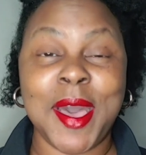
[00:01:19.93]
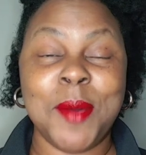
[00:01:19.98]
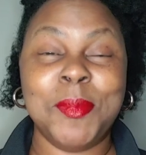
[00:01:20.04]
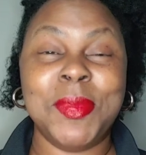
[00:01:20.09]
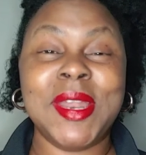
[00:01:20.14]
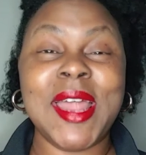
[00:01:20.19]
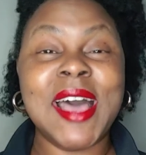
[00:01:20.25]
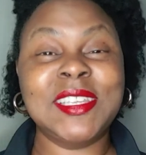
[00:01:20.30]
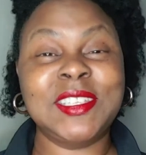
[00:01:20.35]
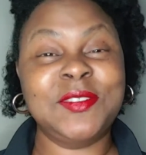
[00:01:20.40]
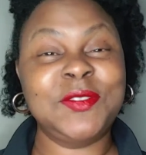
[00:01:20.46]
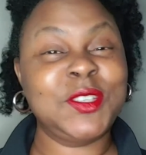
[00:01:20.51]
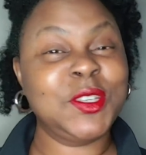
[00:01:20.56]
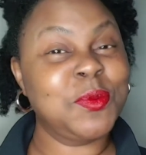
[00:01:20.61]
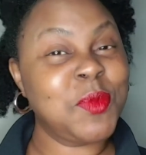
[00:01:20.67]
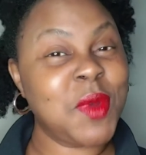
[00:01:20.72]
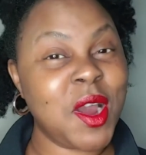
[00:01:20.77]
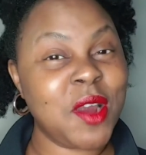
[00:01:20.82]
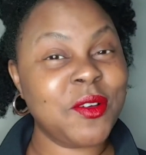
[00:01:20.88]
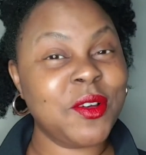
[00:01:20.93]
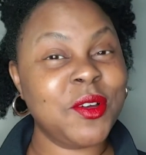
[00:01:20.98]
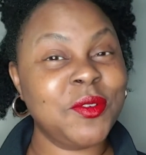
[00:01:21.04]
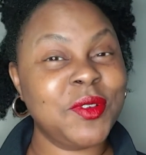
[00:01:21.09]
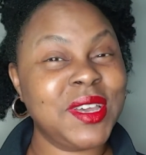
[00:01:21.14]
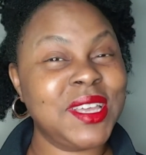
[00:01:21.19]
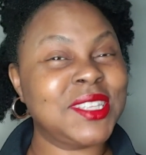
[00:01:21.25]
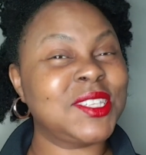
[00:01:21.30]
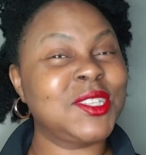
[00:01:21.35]
But as of
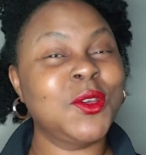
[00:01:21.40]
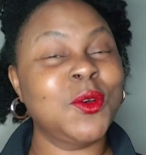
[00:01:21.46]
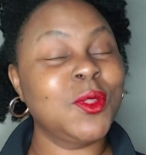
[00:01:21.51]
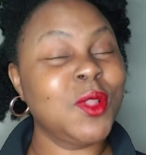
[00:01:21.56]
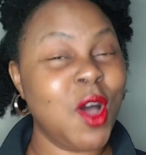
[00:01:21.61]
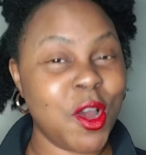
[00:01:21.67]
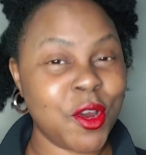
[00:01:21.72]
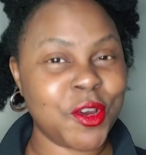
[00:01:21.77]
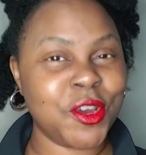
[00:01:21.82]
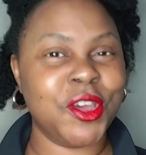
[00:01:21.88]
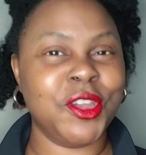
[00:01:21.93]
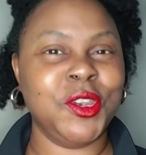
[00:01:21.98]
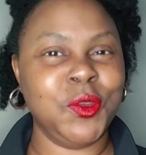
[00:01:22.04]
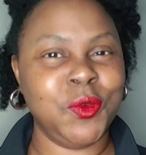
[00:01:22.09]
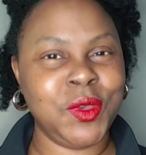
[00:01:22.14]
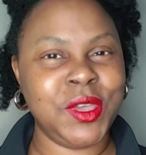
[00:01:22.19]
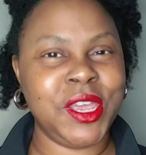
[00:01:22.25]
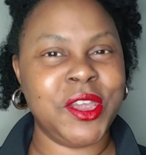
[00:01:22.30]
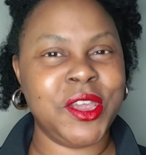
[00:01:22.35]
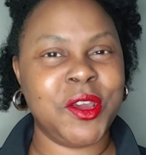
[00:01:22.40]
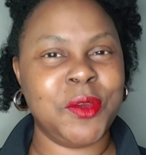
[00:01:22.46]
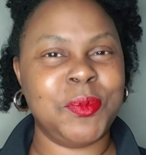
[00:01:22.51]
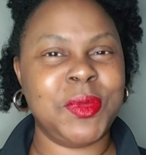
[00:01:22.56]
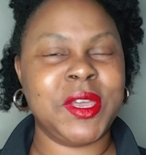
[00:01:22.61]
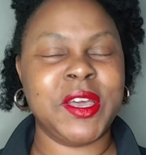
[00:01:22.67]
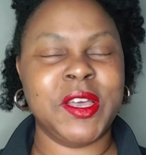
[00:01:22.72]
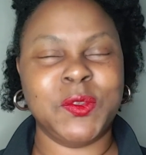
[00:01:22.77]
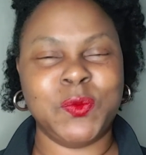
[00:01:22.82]
tomorrow, it's no longer a new year
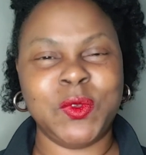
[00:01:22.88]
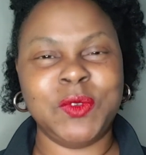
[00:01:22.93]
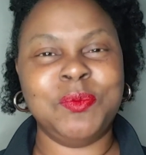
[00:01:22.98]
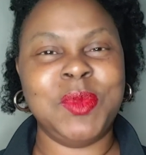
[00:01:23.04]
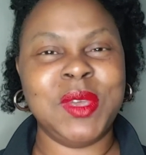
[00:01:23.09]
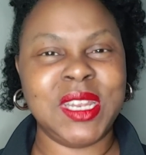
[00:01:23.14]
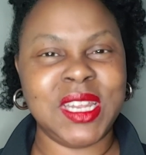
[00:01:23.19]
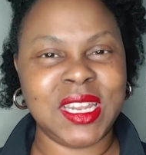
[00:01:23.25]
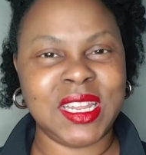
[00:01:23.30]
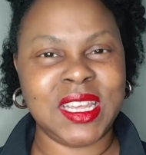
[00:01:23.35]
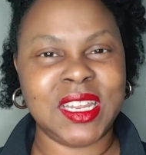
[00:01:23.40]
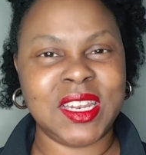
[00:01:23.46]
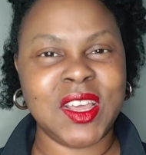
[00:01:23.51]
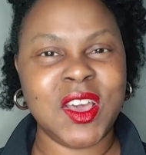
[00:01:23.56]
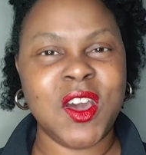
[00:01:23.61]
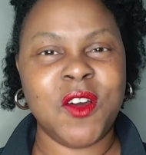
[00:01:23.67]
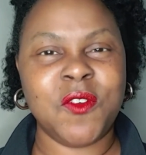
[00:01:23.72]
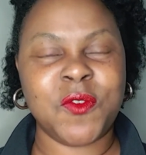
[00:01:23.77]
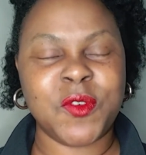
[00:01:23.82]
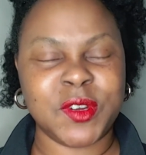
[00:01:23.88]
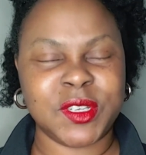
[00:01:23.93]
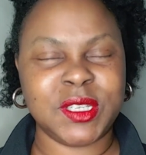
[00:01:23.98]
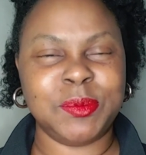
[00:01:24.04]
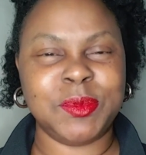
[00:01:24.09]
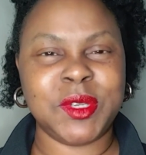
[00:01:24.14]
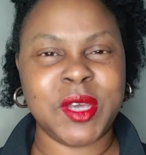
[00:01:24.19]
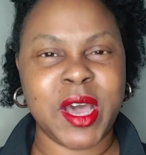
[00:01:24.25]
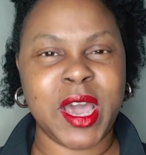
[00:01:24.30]
because we've been in it for
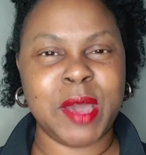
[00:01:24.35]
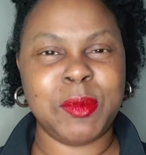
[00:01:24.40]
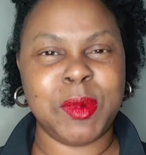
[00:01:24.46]
some time,